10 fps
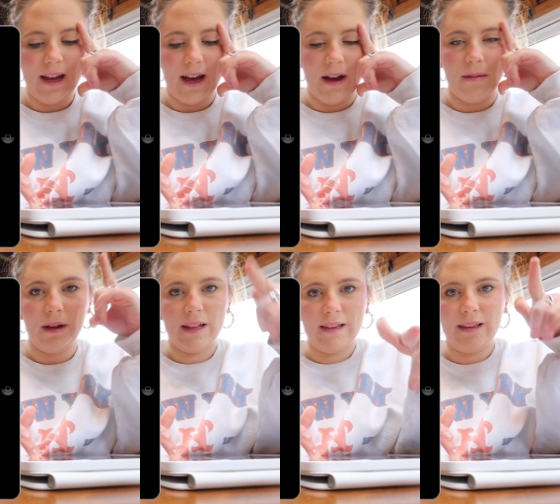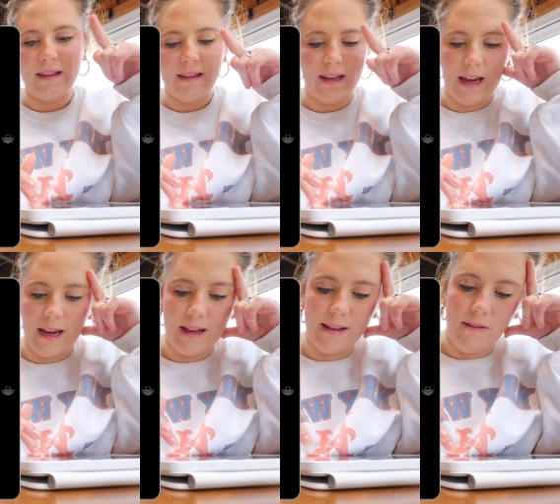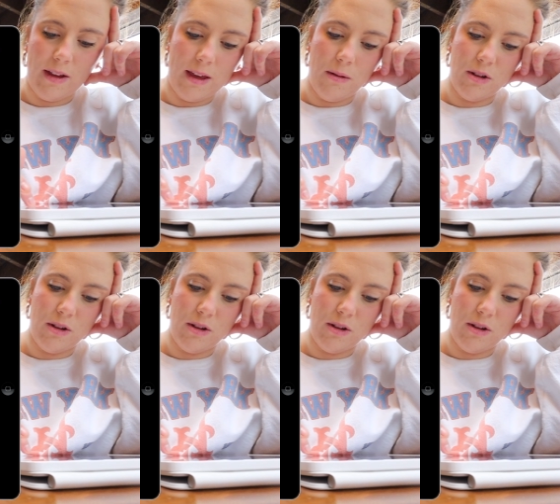Consistency is everything,